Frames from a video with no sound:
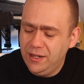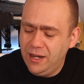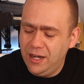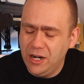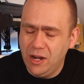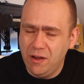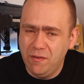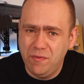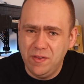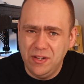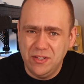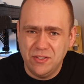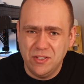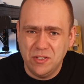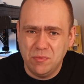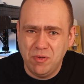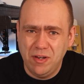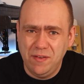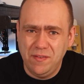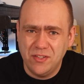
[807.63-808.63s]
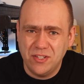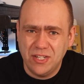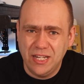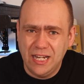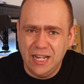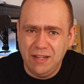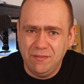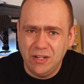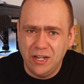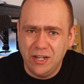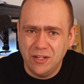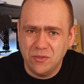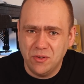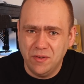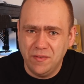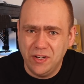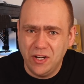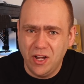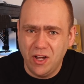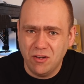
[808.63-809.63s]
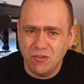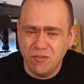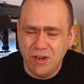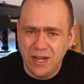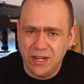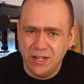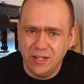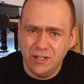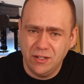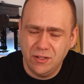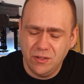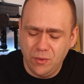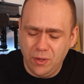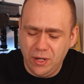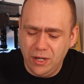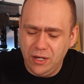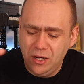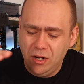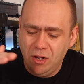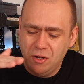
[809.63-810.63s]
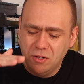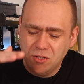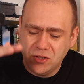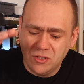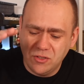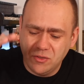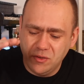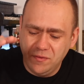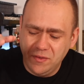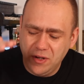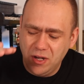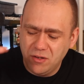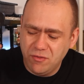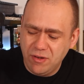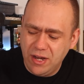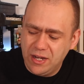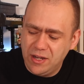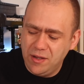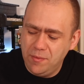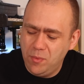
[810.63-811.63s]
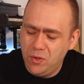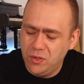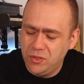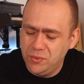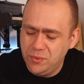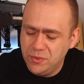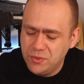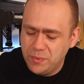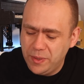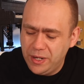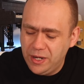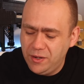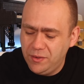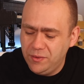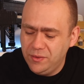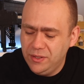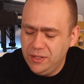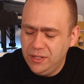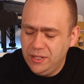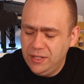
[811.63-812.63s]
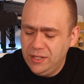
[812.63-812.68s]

I know, for instance, previously they've done a sort of a nutcracker, quite a large sort of nutcracker model as well.